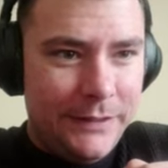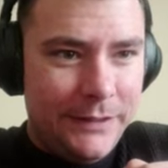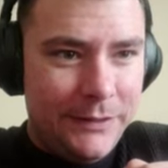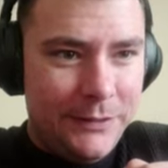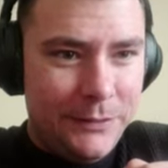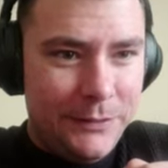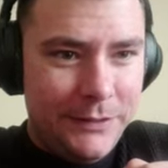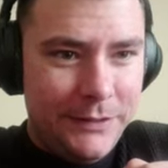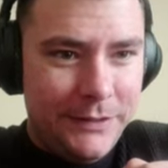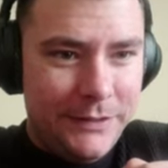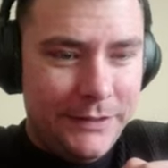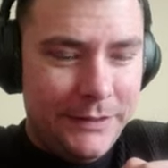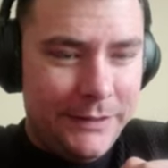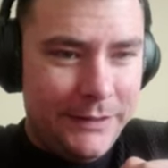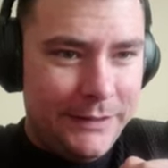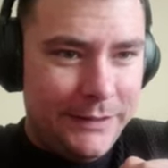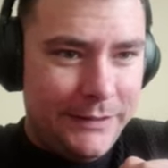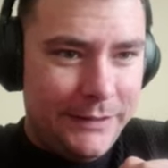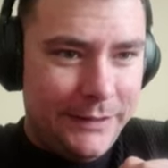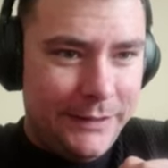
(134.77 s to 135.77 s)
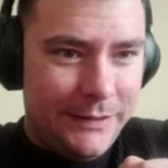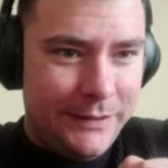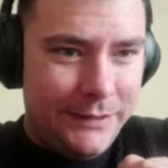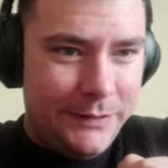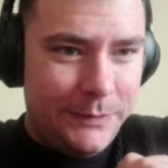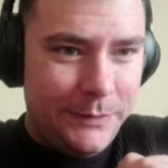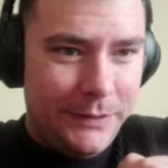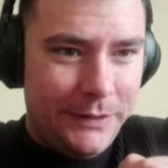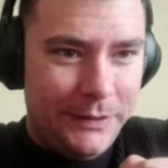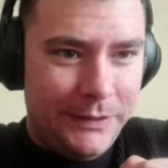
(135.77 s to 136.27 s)
they ruined it I
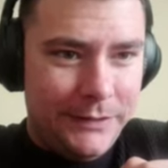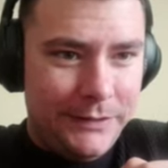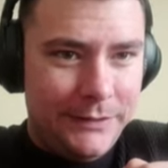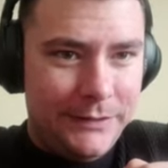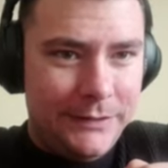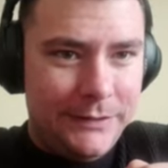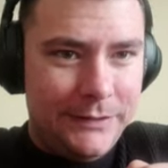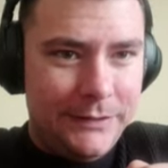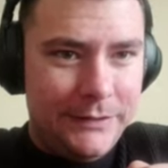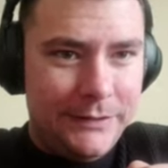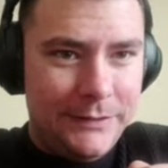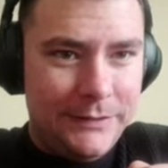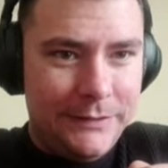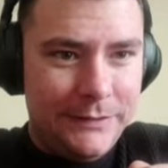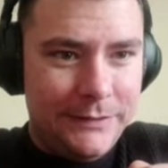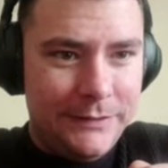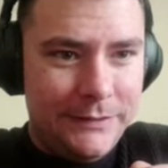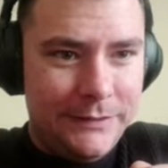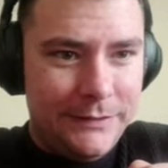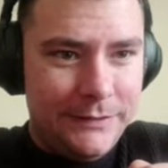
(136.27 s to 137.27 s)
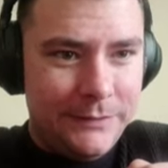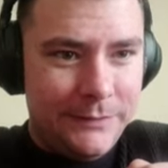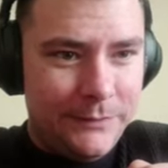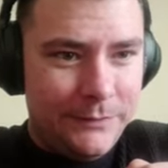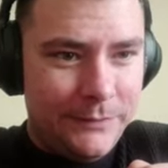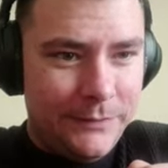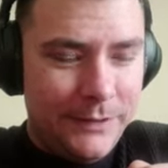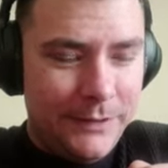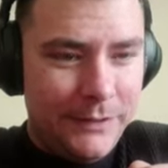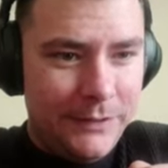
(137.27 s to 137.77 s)
swear
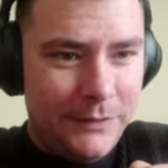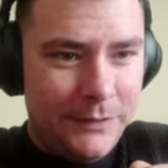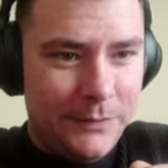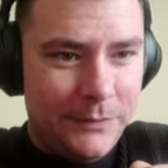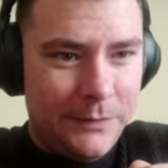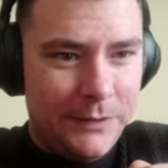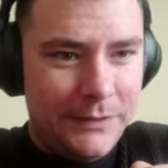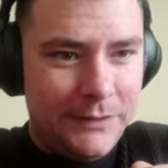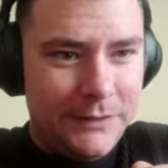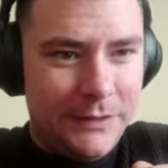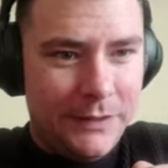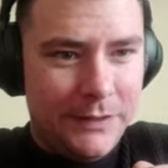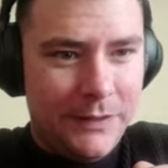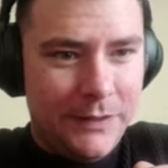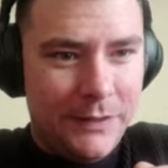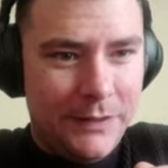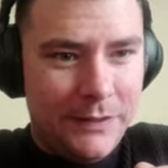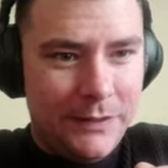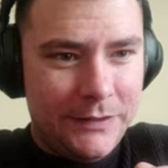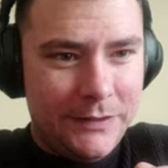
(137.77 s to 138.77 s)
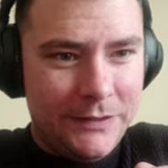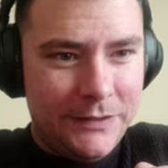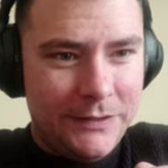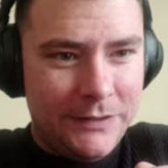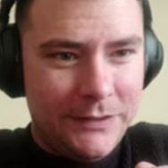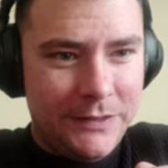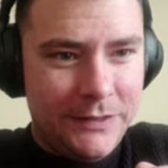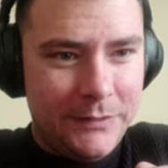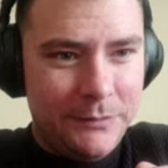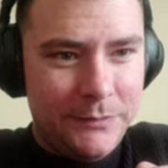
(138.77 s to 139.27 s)
I don't know what's the car
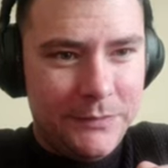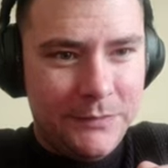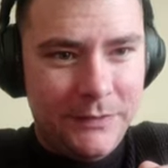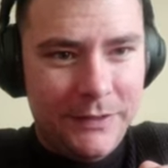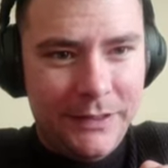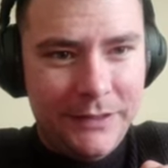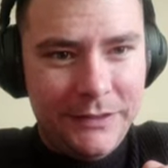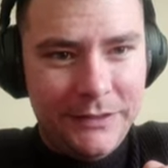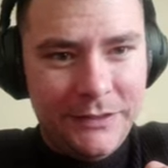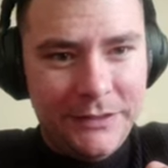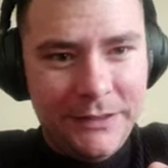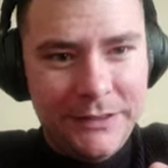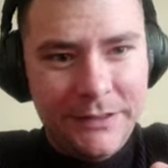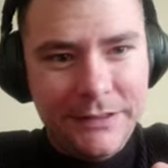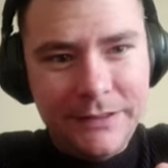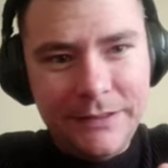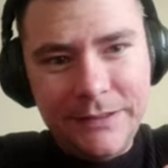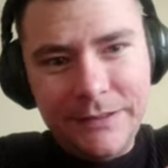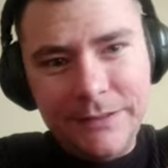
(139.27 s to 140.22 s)
just keeps vanishing